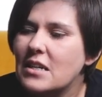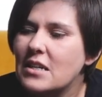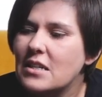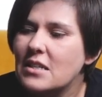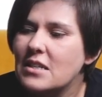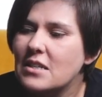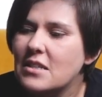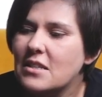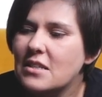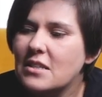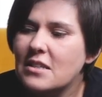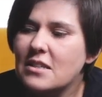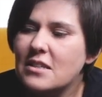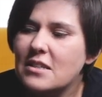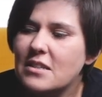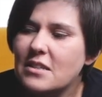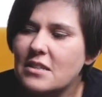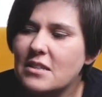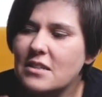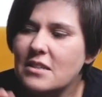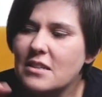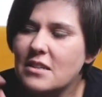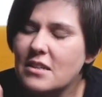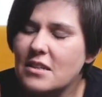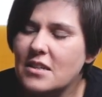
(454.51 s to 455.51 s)

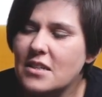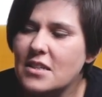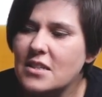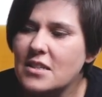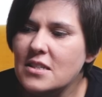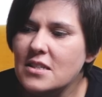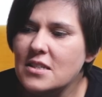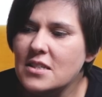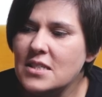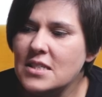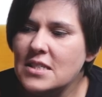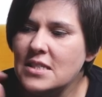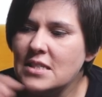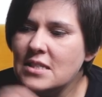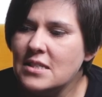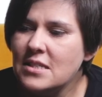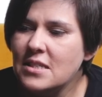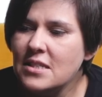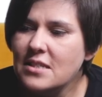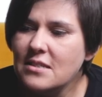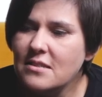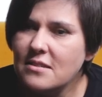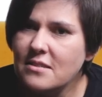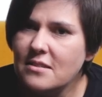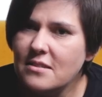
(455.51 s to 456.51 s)
he
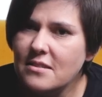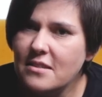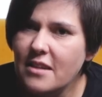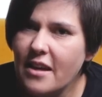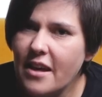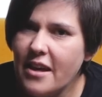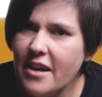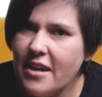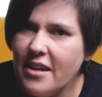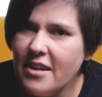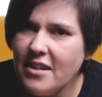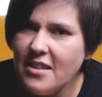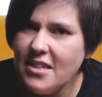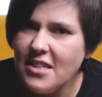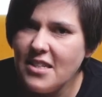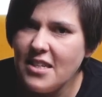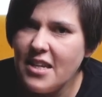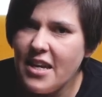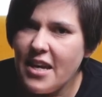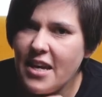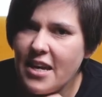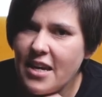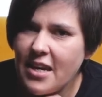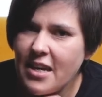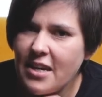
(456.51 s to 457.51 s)
knit this hat,
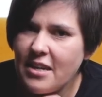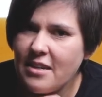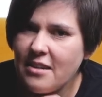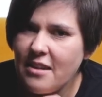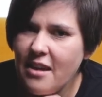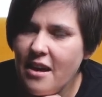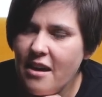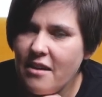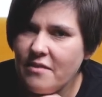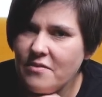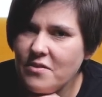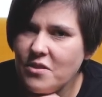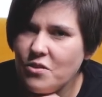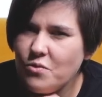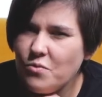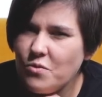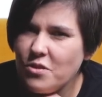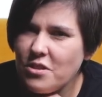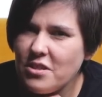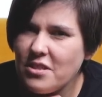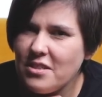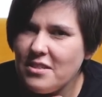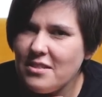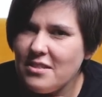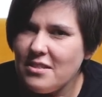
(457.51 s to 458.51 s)
and
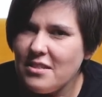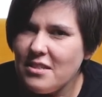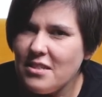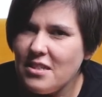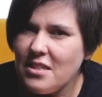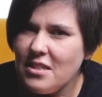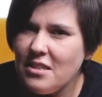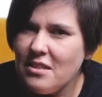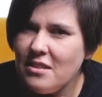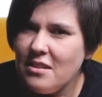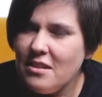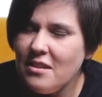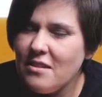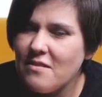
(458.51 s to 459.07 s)
afterwards, he,